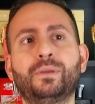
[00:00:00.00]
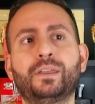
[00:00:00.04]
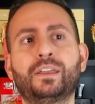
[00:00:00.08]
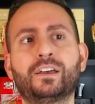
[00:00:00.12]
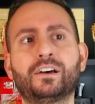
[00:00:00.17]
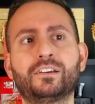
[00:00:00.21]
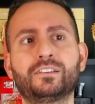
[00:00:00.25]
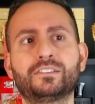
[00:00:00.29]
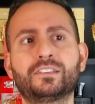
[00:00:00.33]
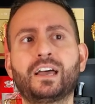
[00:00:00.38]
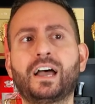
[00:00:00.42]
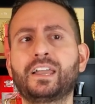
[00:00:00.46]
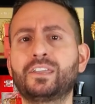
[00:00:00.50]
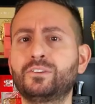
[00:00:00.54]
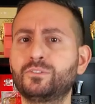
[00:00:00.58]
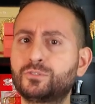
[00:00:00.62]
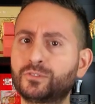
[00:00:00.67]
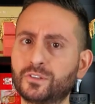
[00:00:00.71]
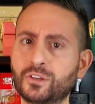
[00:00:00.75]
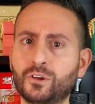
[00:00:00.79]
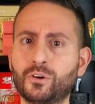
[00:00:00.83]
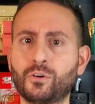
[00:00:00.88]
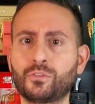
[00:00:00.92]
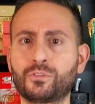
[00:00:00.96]
because I
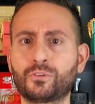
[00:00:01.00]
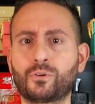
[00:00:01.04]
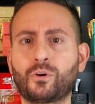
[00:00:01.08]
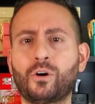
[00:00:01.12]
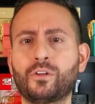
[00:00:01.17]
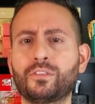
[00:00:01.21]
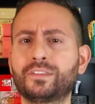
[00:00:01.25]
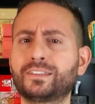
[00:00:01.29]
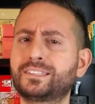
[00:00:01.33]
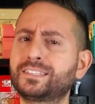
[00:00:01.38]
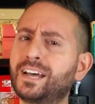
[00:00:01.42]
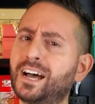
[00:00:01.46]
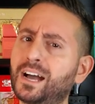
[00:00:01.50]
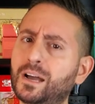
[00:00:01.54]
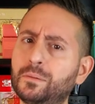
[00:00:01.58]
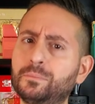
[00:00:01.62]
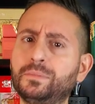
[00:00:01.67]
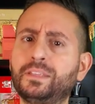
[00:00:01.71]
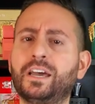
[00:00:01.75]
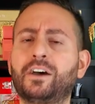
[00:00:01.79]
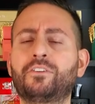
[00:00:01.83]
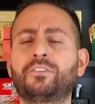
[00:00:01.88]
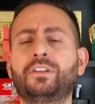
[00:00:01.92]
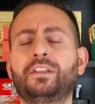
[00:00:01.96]
used to go there all the
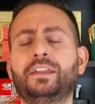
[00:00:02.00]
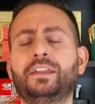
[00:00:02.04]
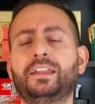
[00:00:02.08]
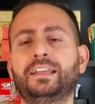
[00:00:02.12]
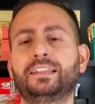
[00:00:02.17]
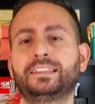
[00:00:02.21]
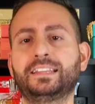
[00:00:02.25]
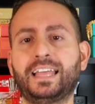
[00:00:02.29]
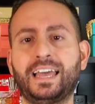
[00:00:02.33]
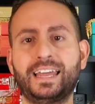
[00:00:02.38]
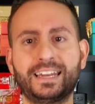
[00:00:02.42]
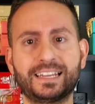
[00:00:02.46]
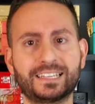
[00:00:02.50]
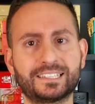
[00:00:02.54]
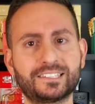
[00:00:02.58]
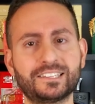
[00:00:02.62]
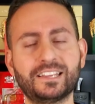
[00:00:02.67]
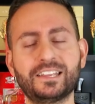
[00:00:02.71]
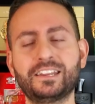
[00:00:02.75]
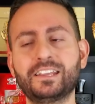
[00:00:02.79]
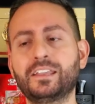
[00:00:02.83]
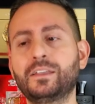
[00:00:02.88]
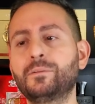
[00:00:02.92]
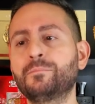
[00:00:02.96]
time down in Atlantic
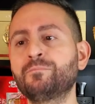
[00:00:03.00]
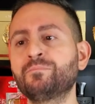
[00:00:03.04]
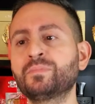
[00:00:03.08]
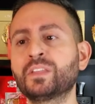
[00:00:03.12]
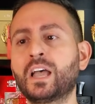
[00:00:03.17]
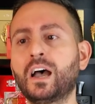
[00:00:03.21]
City